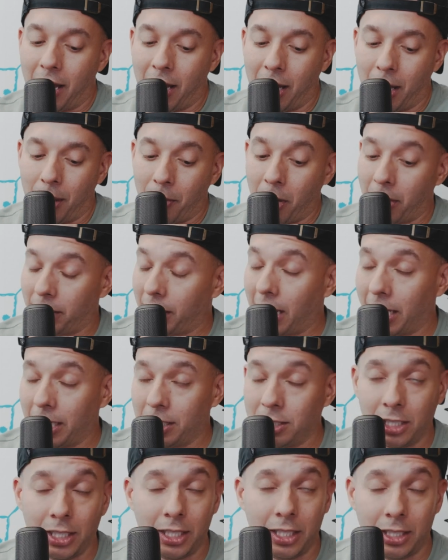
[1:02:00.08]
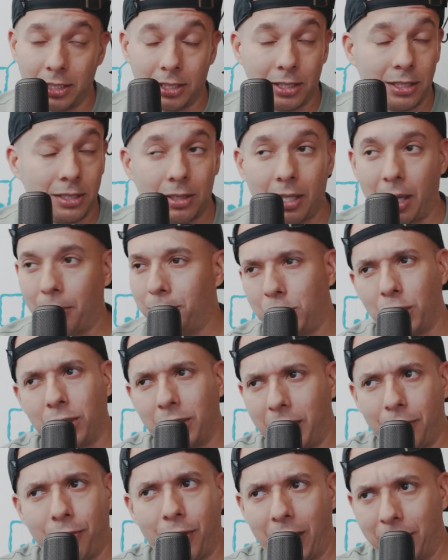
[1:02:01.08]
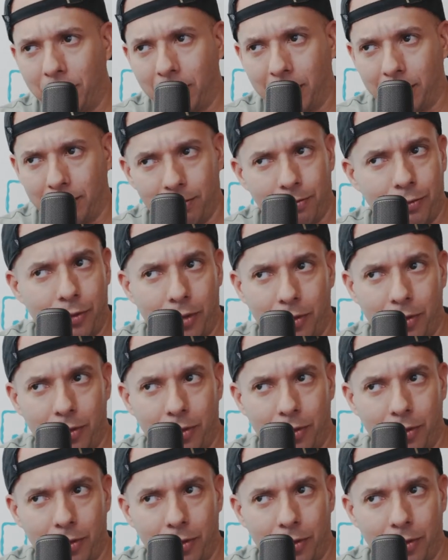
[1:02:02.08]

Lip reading: on IGs. I'm sure they can find you on